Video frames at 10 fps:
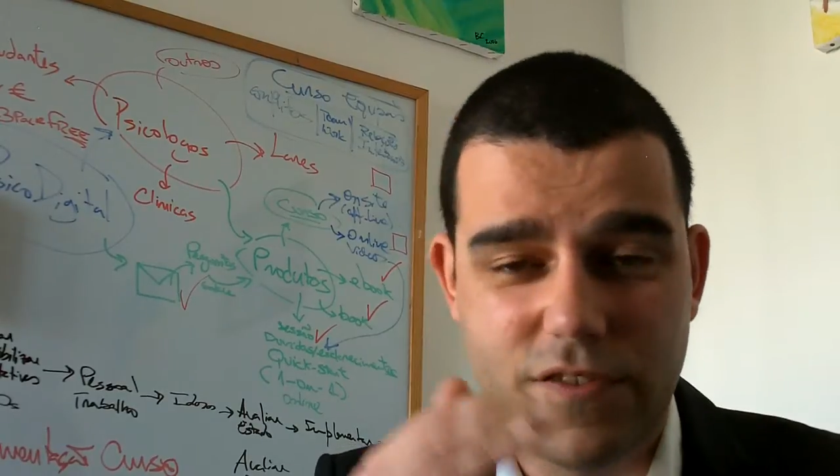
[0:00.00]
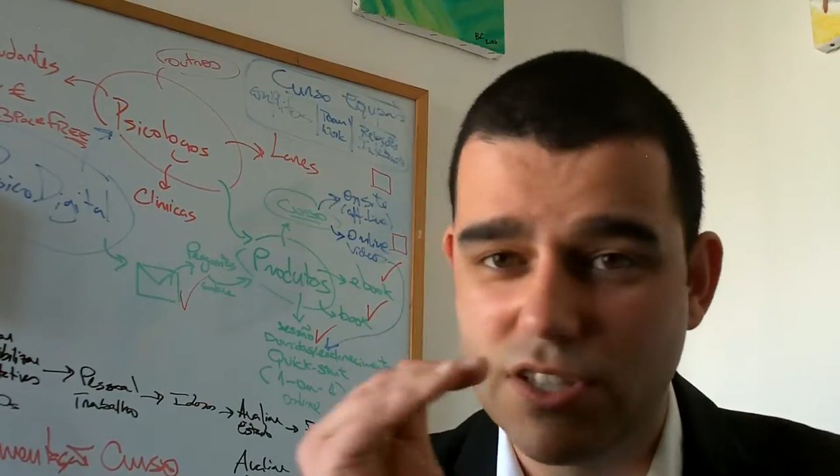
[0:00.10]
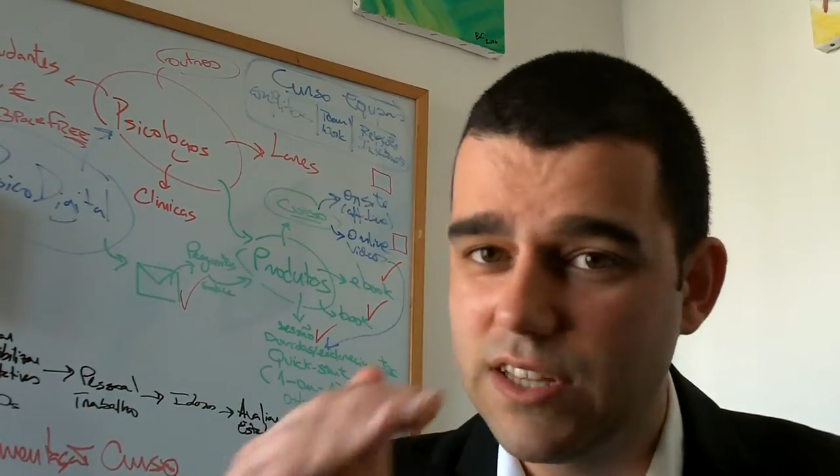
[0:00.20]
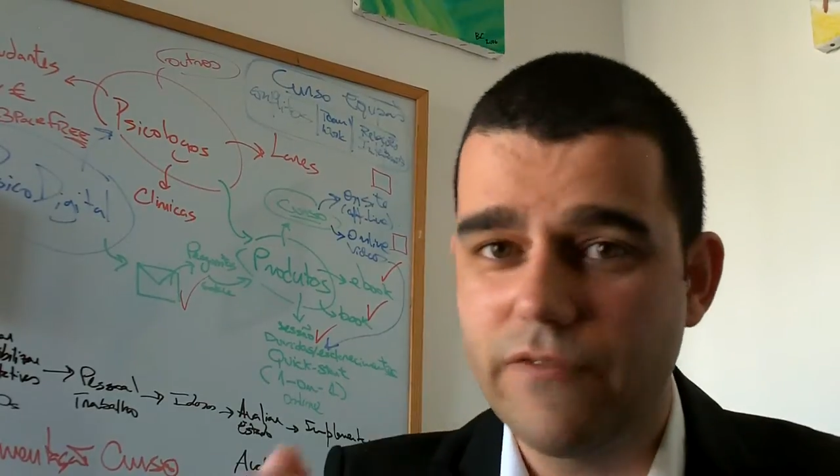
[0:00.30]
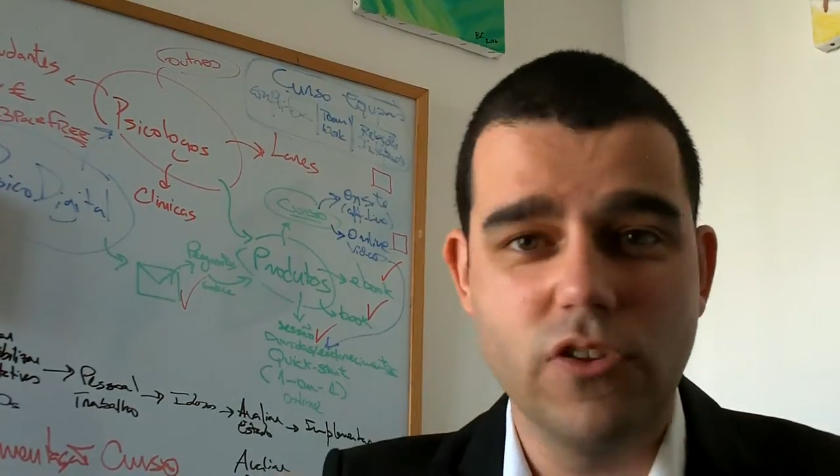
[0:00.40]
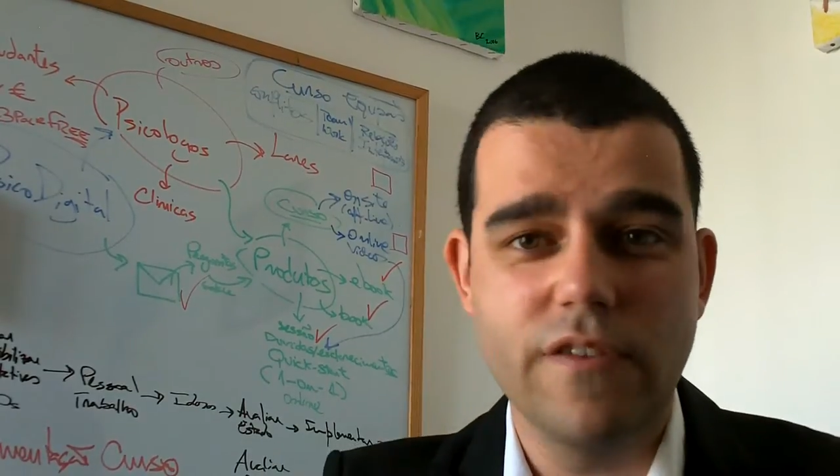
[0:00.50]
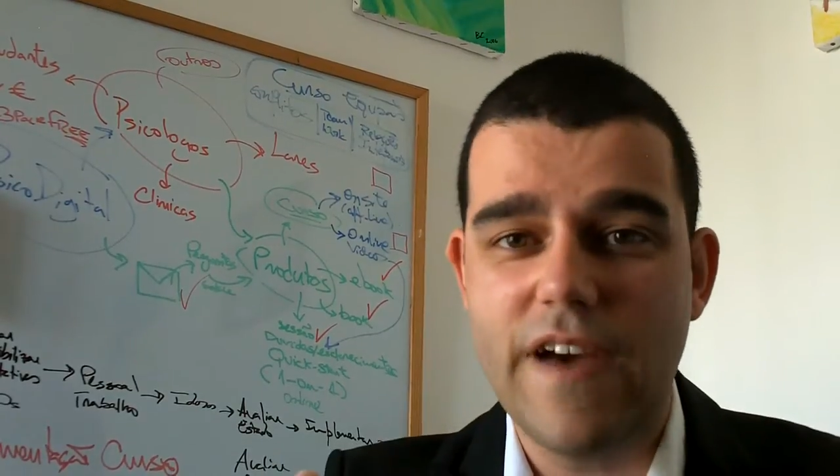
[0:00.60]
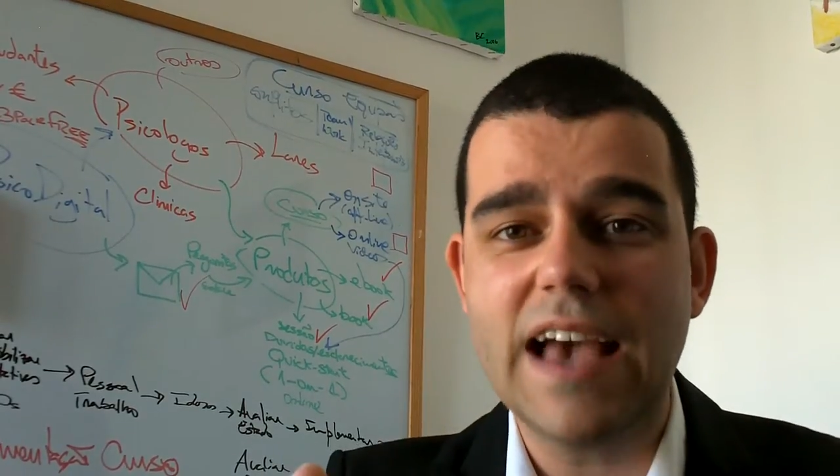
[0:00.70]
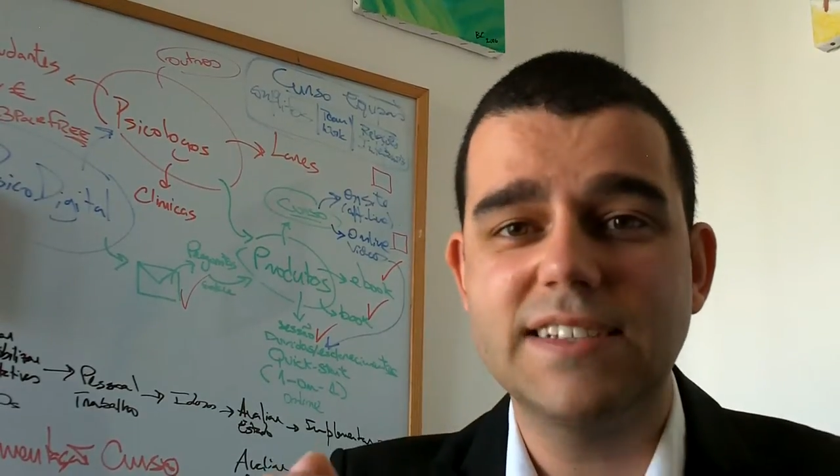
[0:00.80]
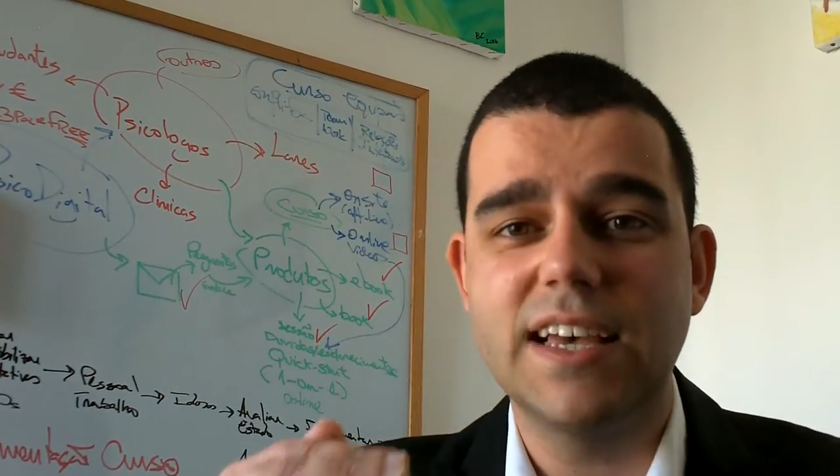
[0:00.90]
first level of
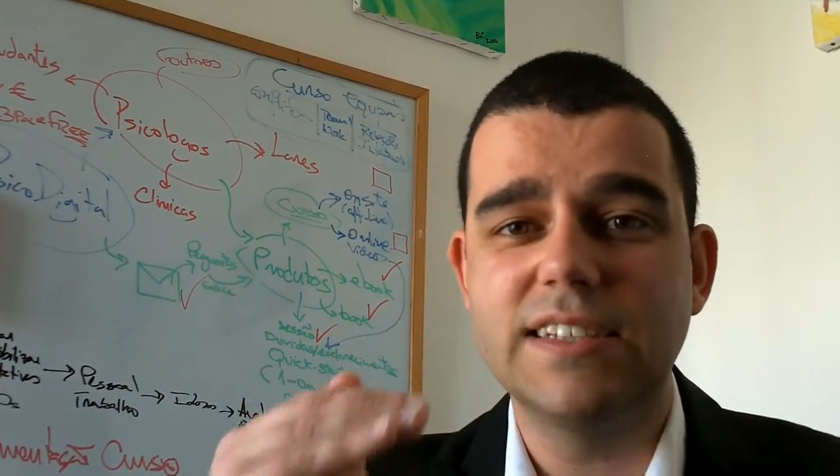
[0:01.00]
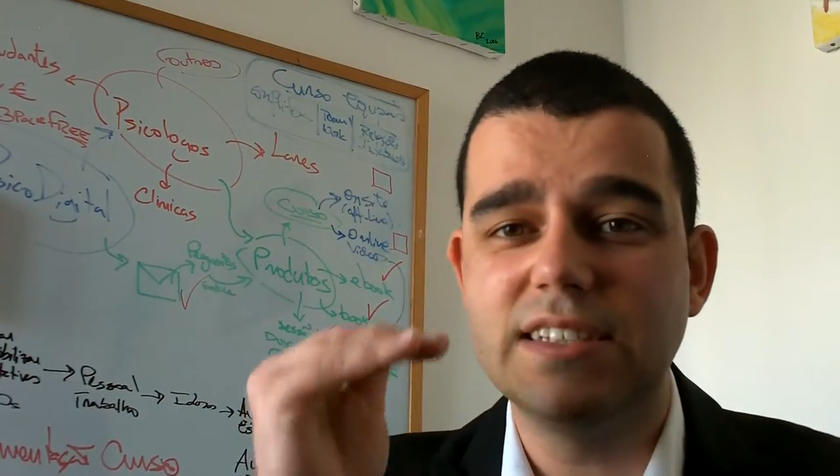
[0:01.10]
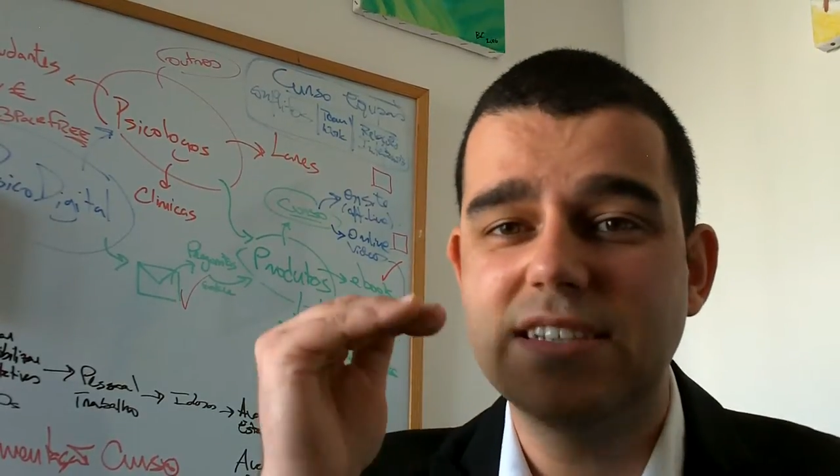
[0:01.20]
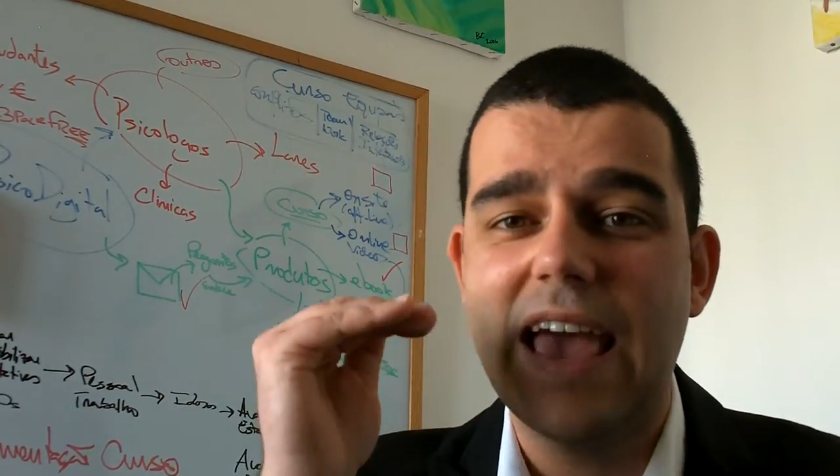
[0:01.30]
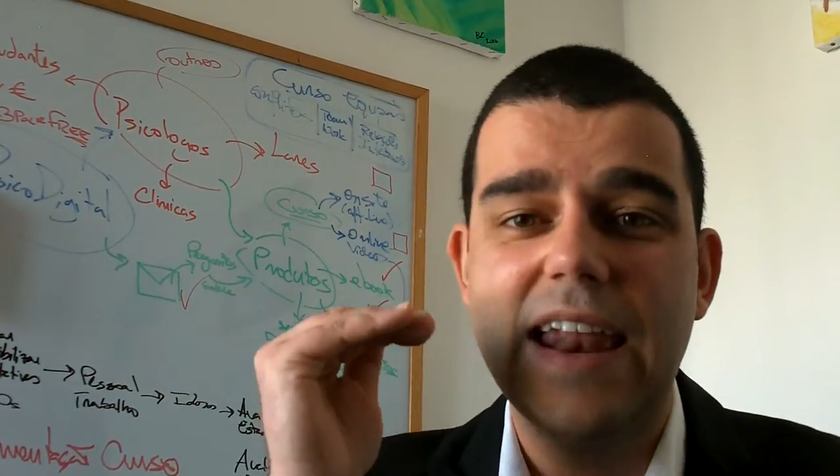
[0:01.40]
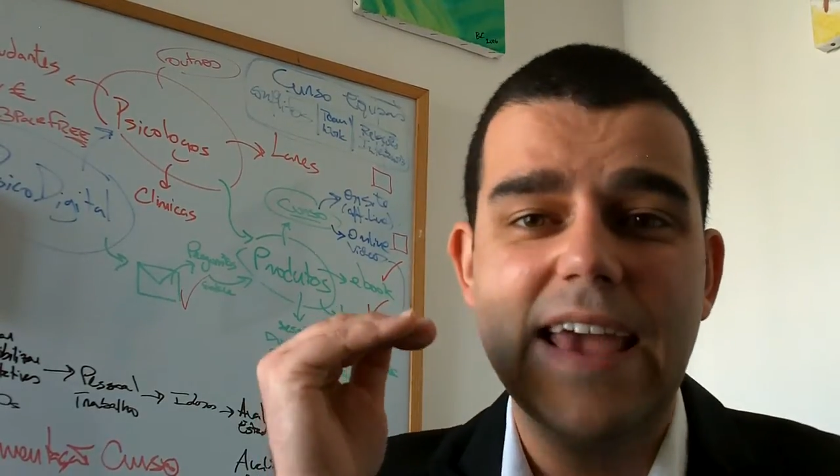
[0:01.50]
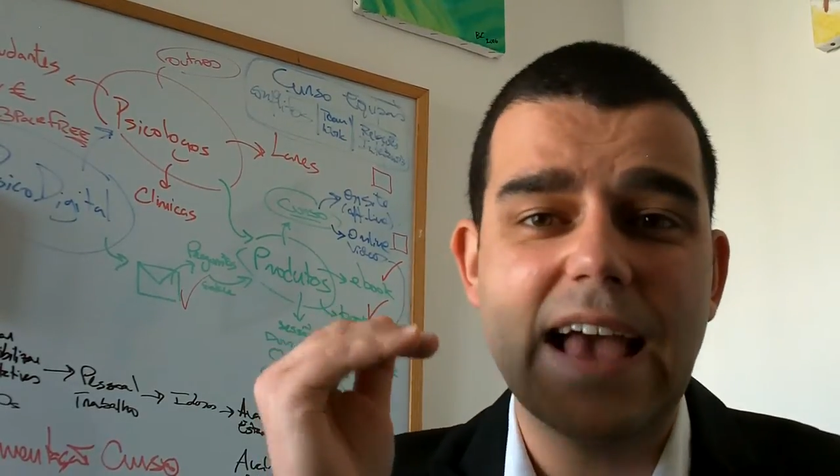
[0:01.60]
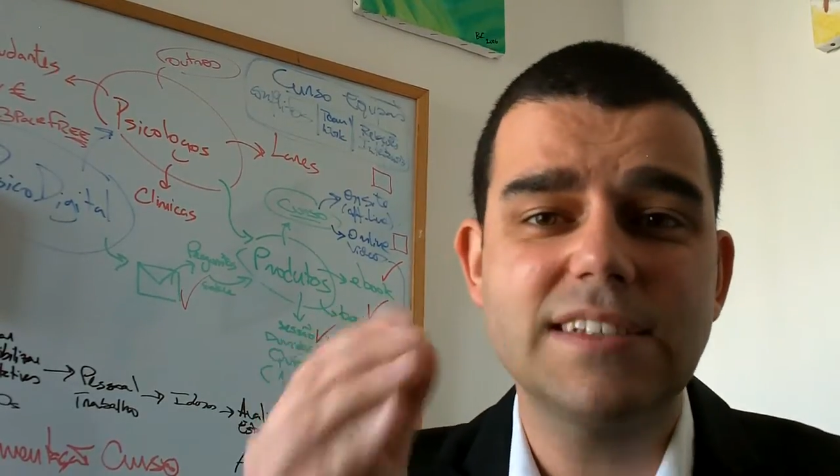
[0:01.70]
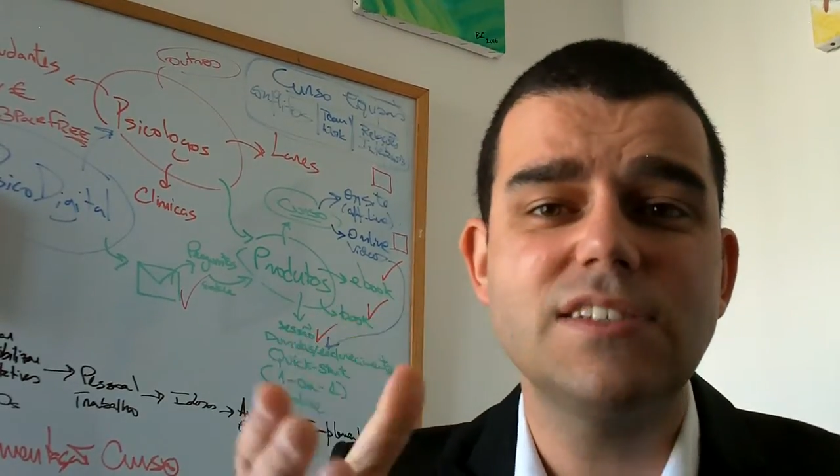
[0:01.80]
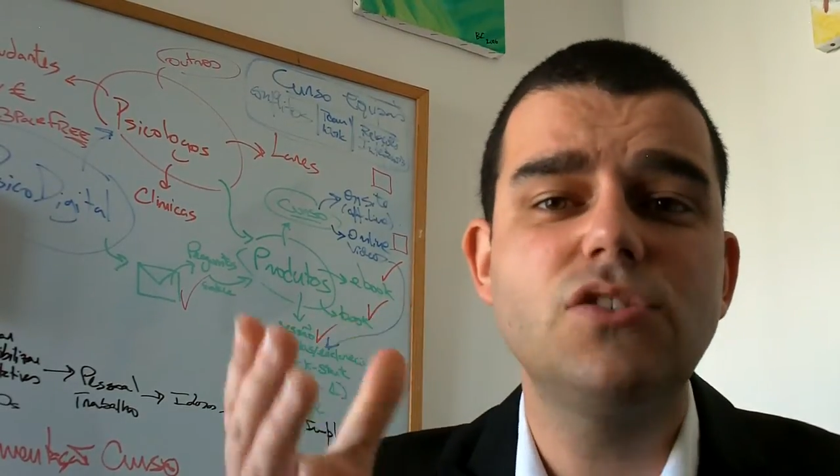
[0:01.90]
access is getting
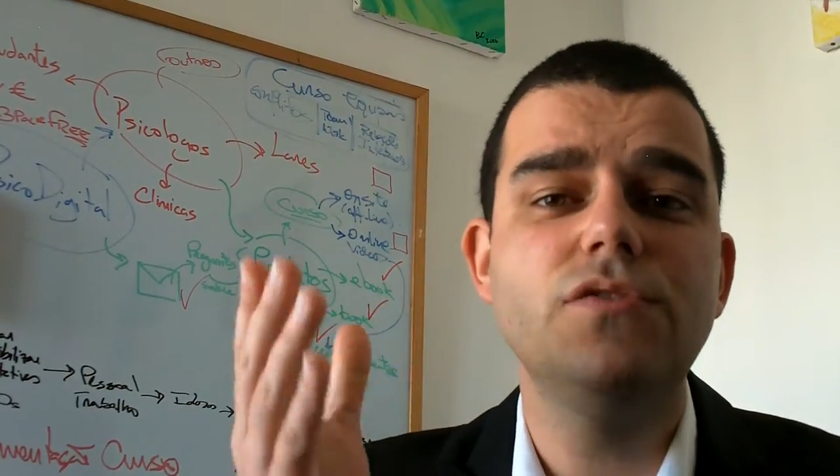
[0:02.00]
access